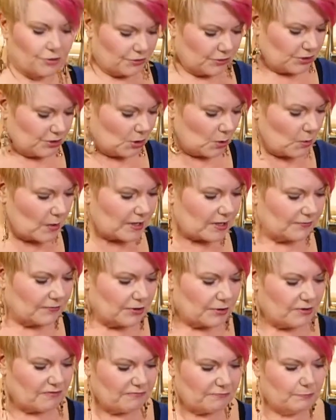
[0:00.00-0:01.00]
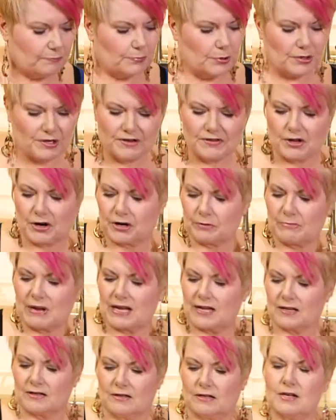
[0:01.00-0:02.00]
or, you know, whatever you've put in there to
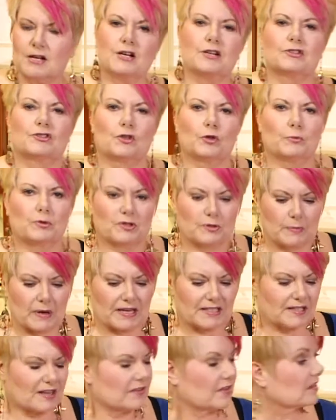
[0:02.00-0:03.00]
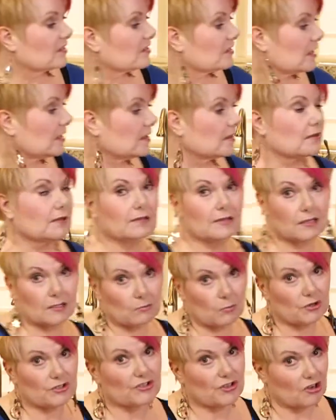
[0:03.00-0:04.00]
make it super spicy. This needed a little
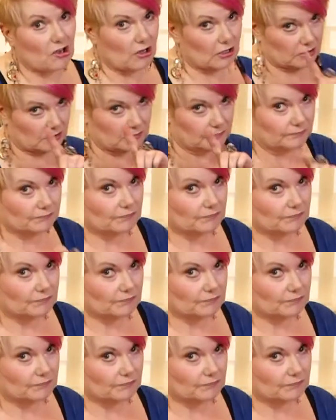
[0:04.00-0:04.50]
more salt.